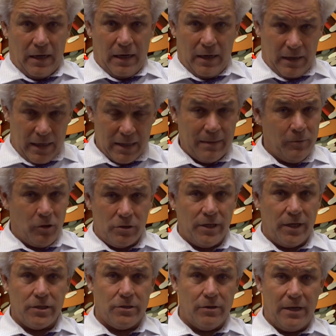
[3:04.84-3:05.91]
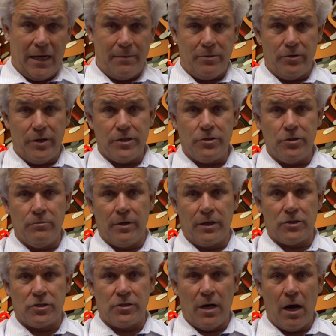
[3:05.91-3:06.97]
again, I'm not going to elaborate too
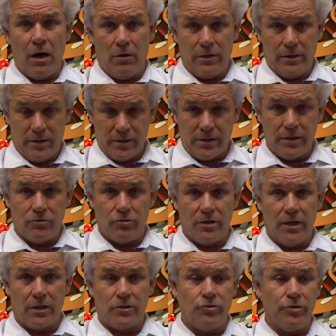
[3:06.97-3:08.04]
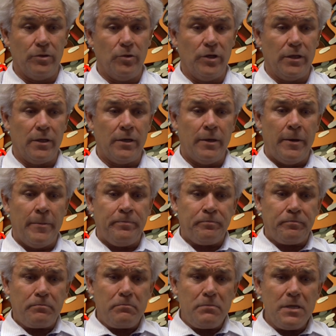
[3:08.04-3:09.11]
much now in this introductory week,
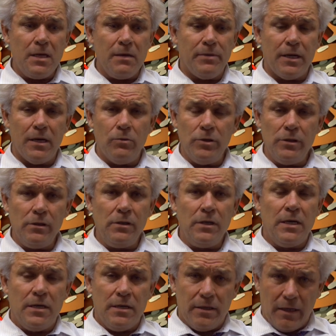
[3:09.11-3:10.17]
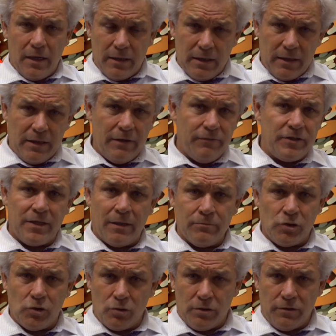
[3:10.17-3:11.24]
but I will give
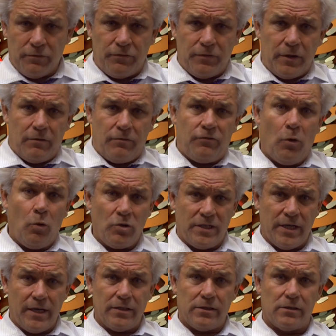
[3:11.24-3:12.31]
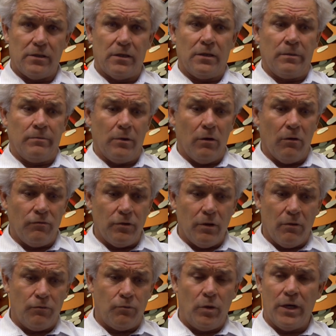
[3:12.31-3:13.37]
some sort of foretaste
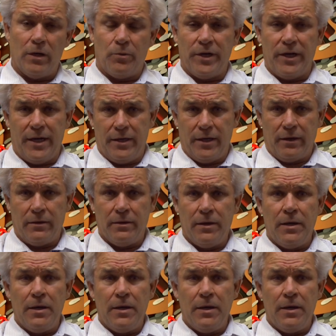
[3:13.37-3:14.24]
of where we're heading